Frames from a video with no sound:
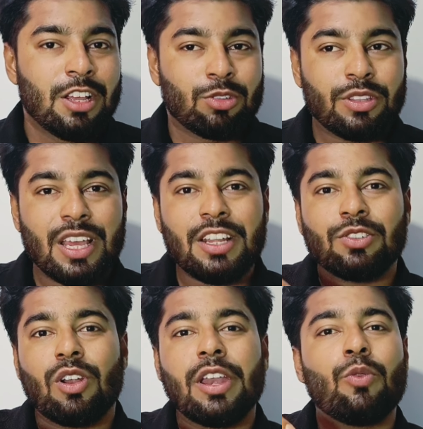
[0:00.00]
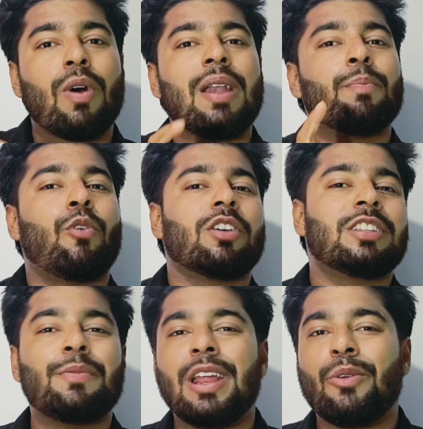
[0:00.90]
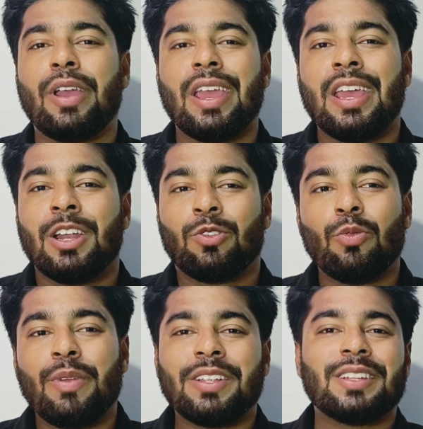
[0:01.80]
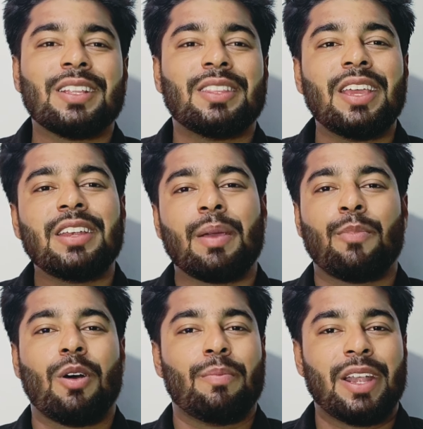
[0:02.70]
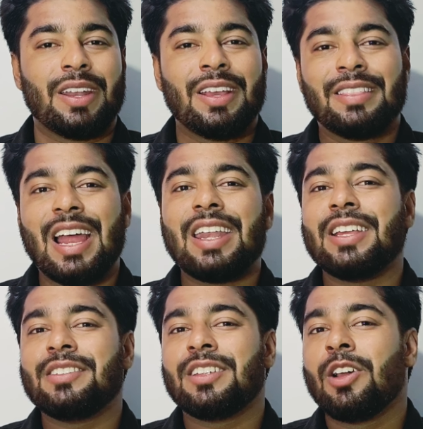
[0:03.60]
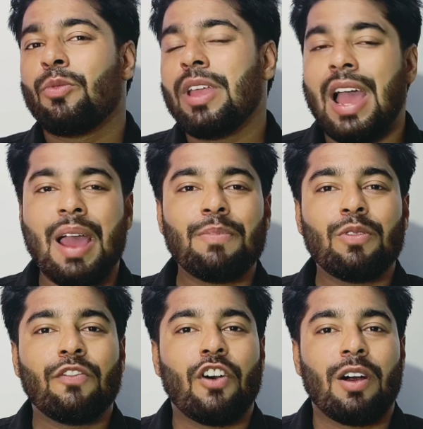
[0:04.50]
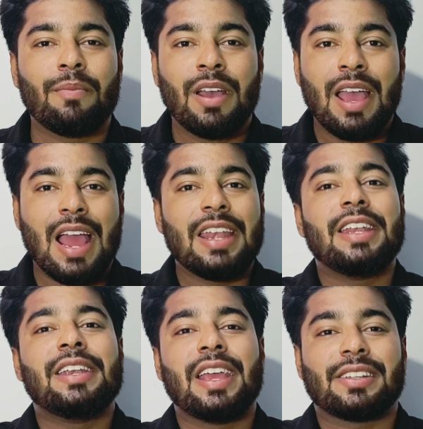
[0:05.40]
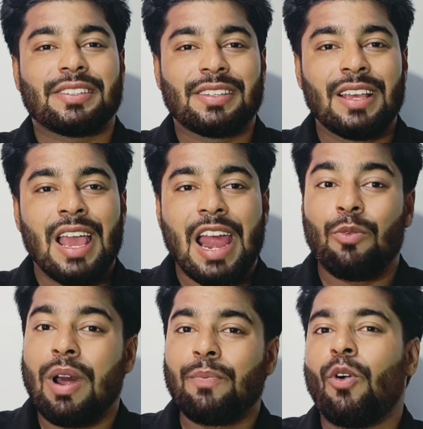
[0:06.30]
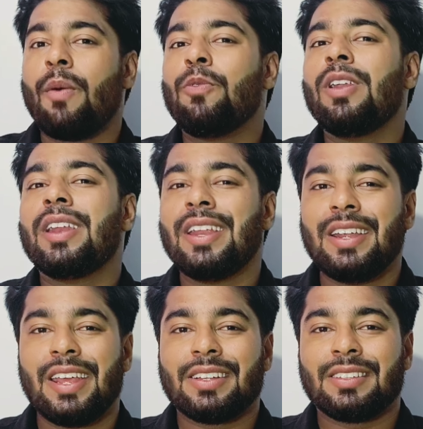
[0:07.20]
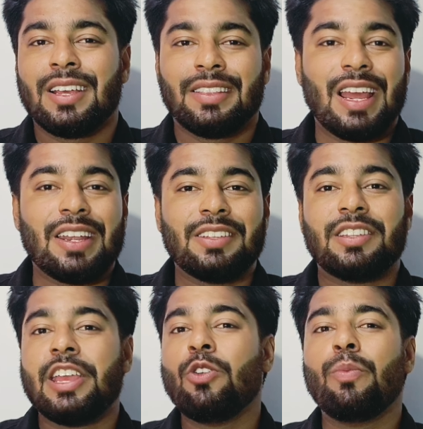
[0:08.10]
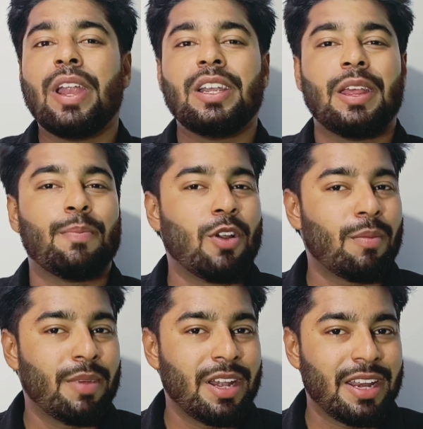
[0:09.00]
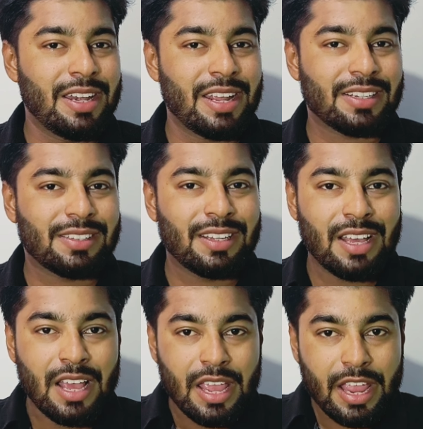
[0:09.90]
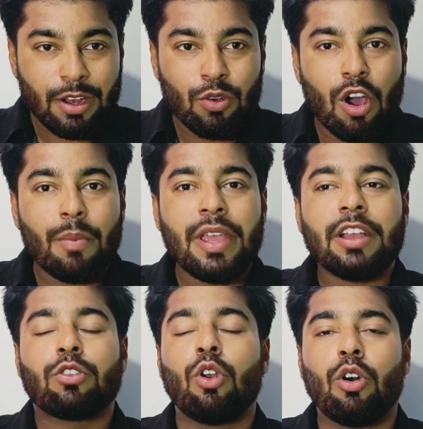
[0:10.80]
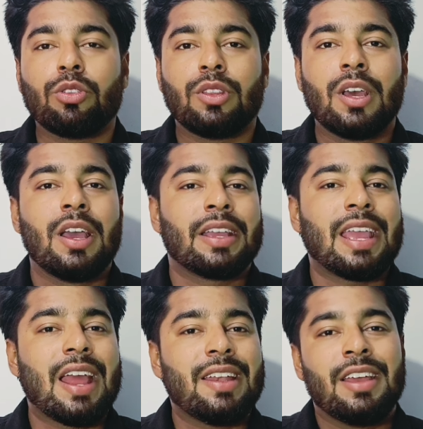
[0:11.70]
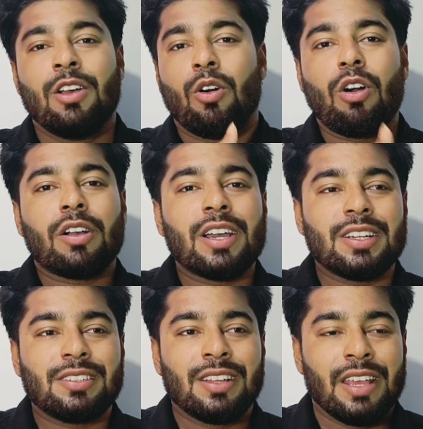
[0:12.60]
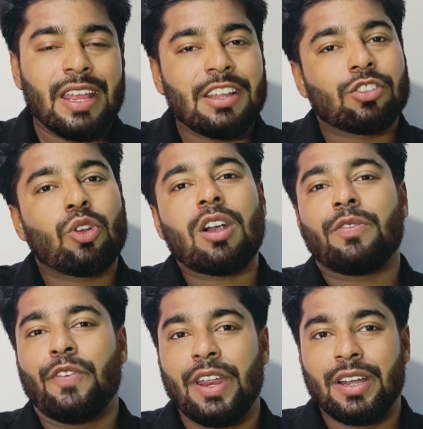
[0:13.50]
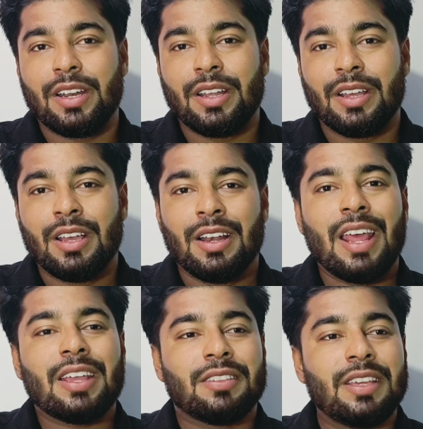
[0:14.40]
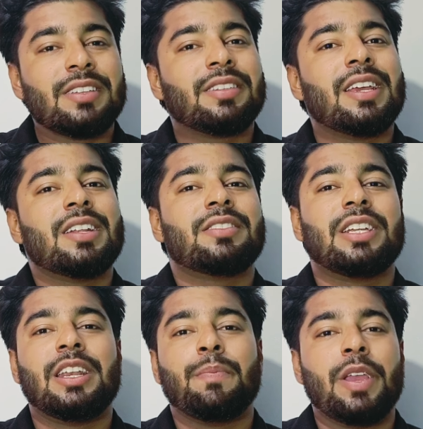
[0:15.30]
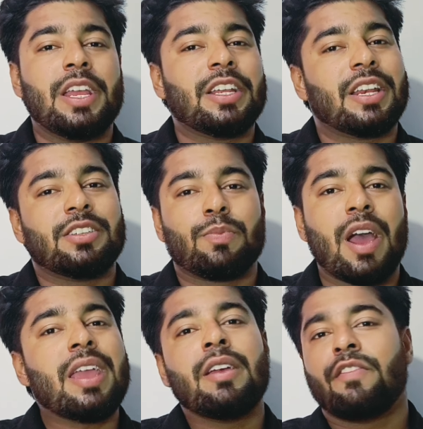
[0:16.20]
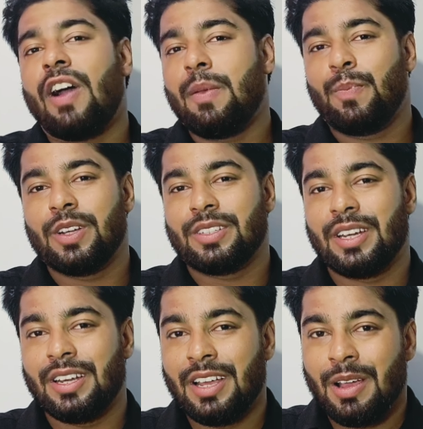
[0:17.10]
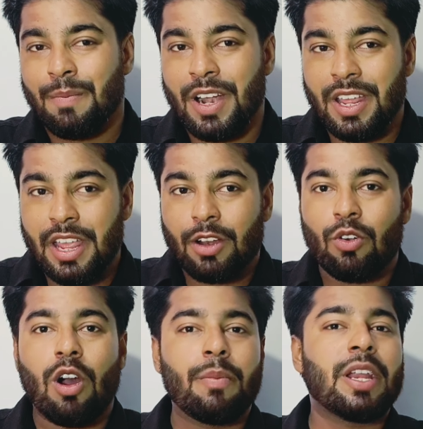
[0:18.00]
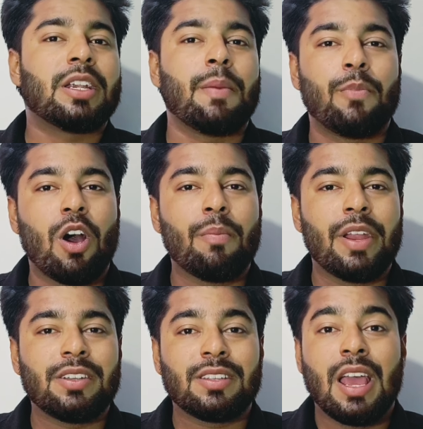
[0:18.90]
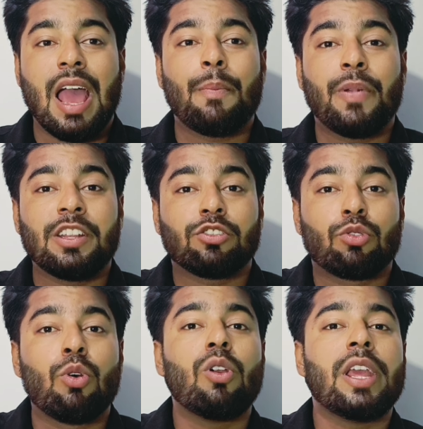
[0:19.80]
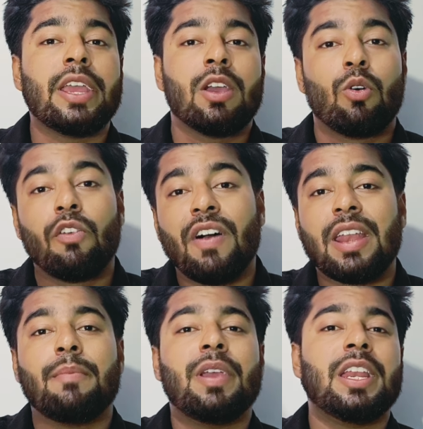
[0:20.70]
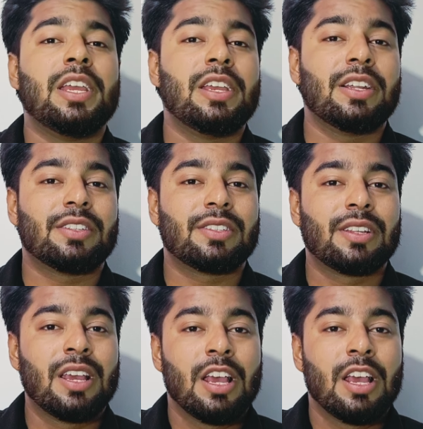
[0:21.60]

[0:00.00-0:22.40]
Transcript: So there is only one possible way to measure the development. That is, we have to form an index, and one popular index, that is Human Development Index. Economic growth can occurs in a short period, like this year's GDP increased by 5%, but economic developments happen slowly over a many years.